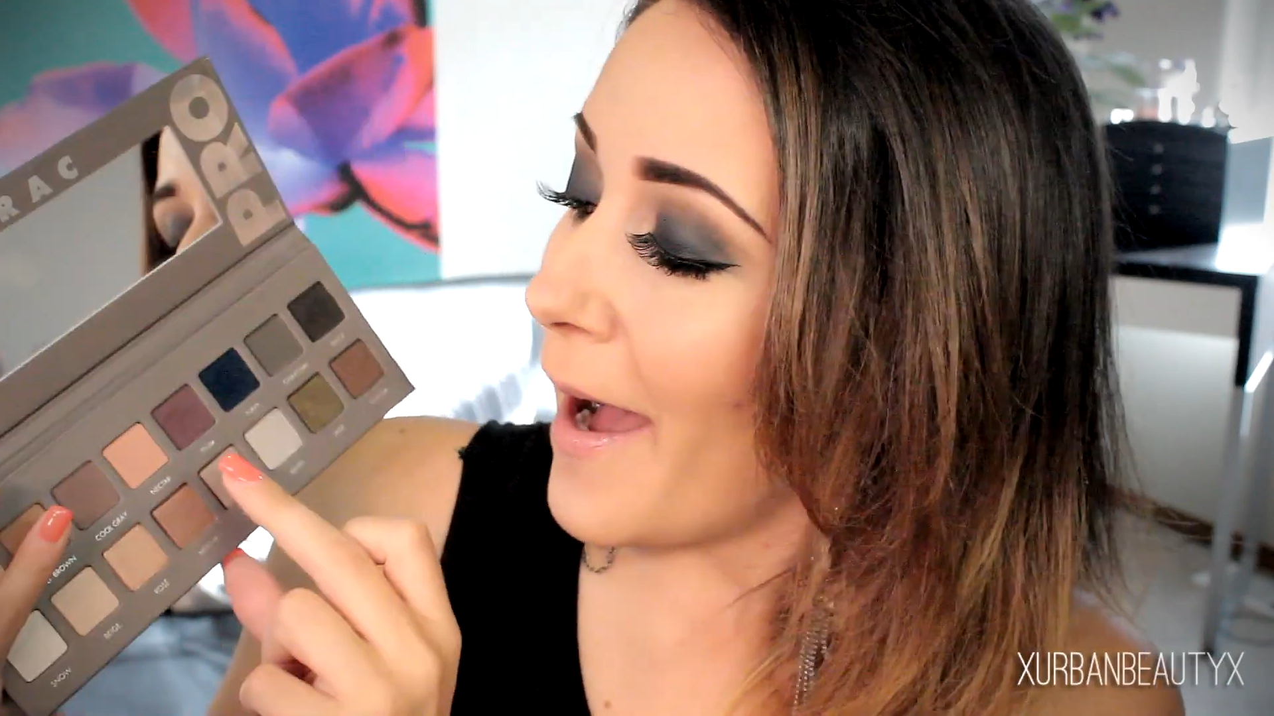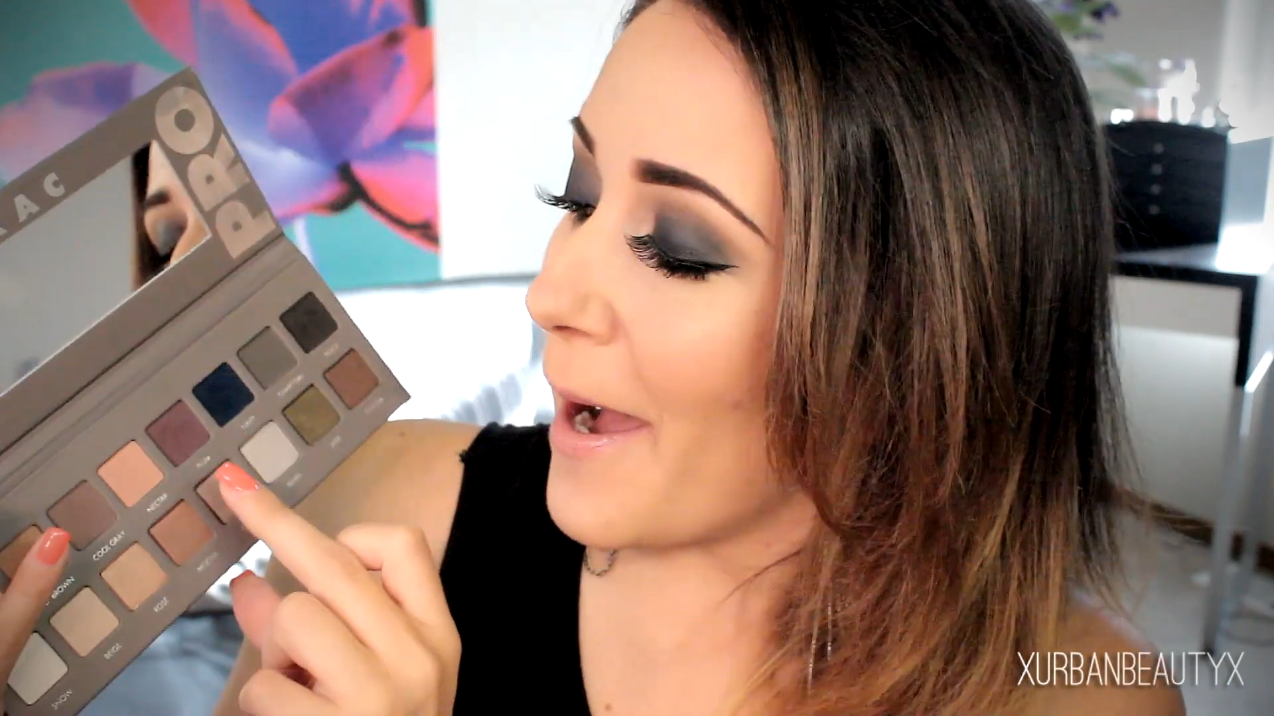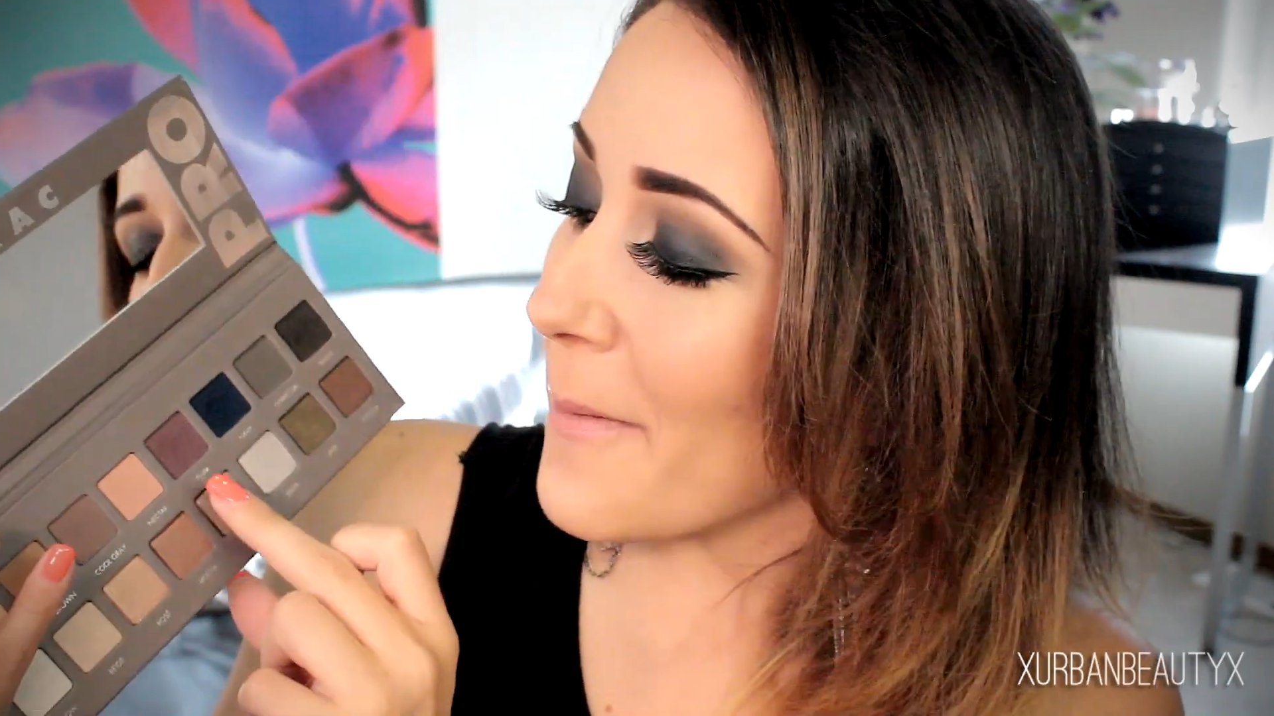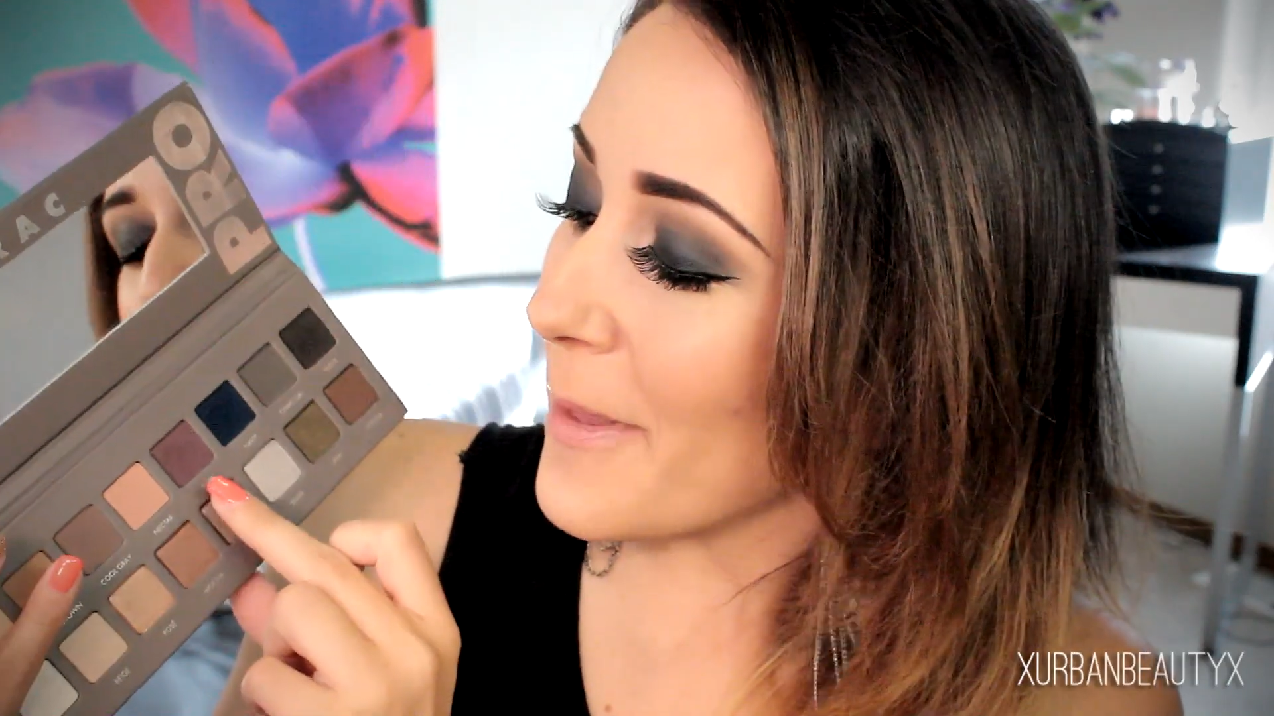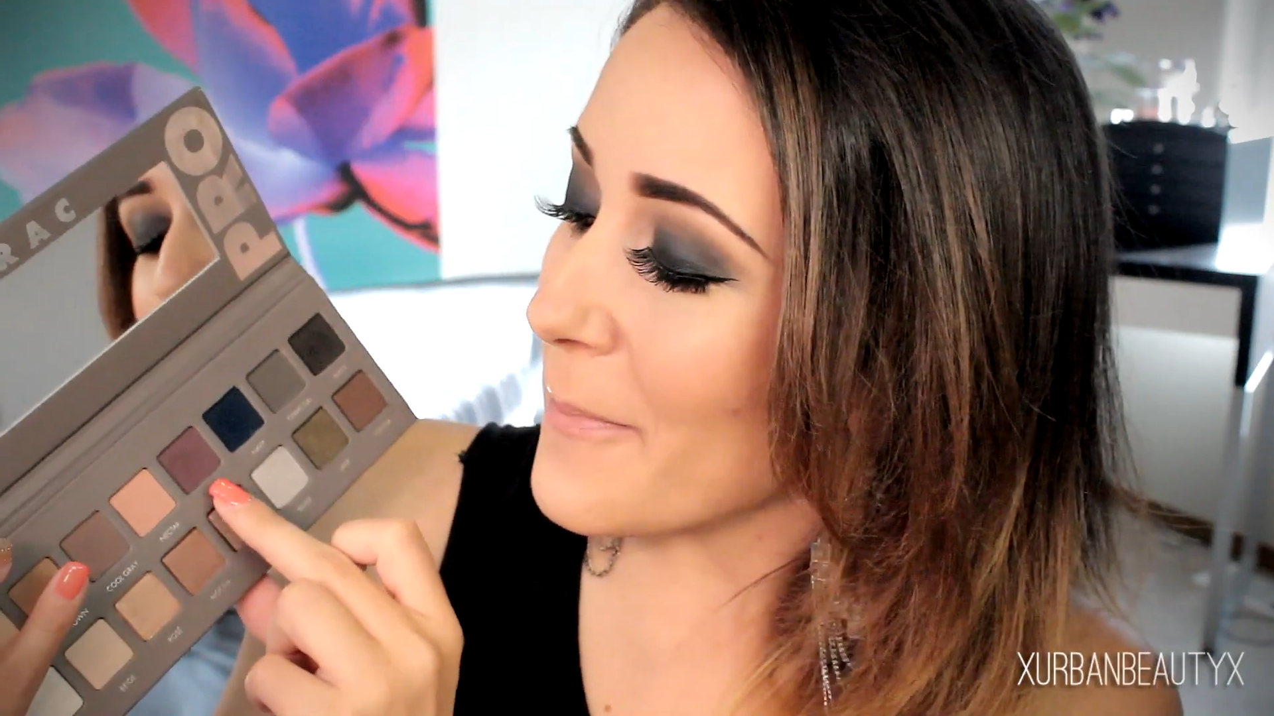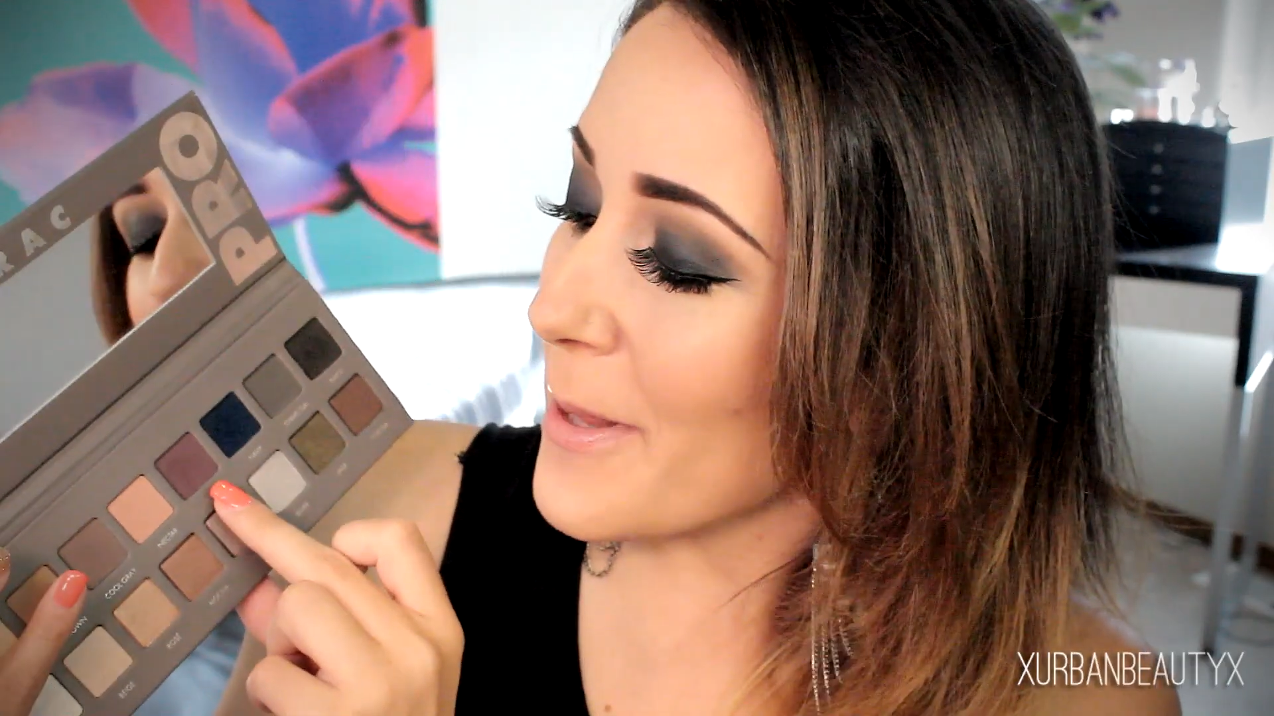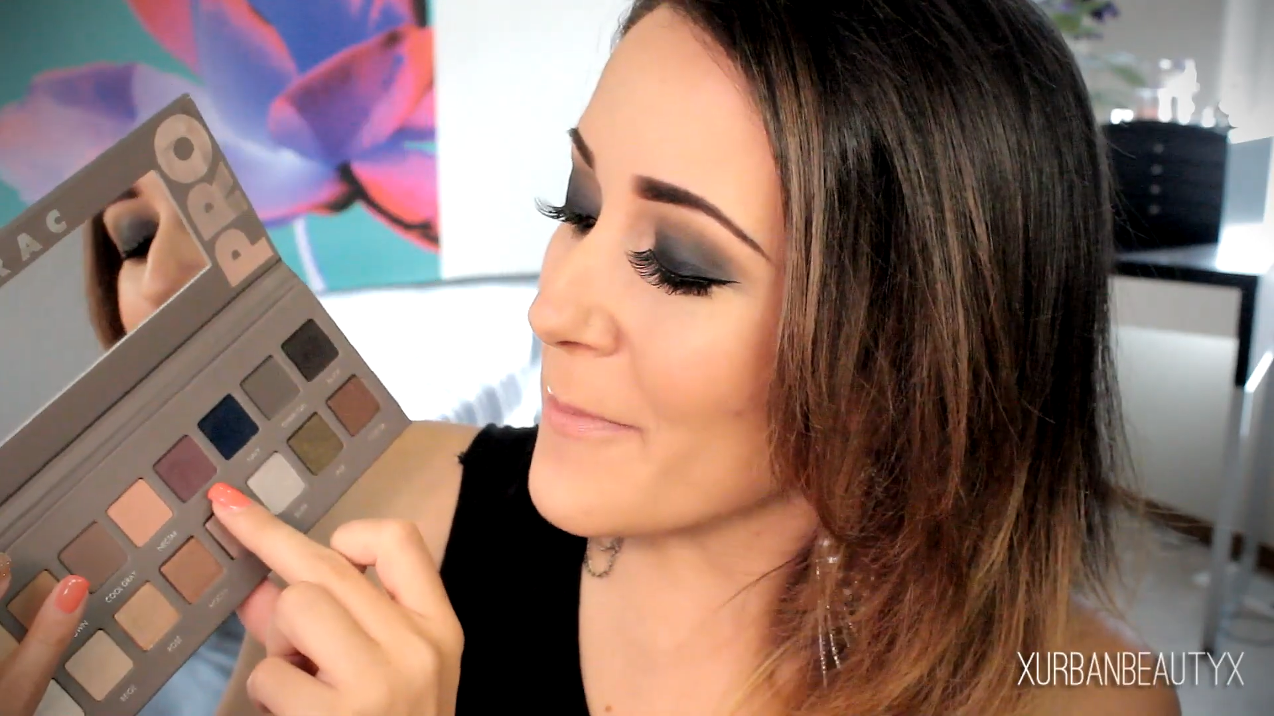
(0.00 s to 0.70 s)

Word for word: That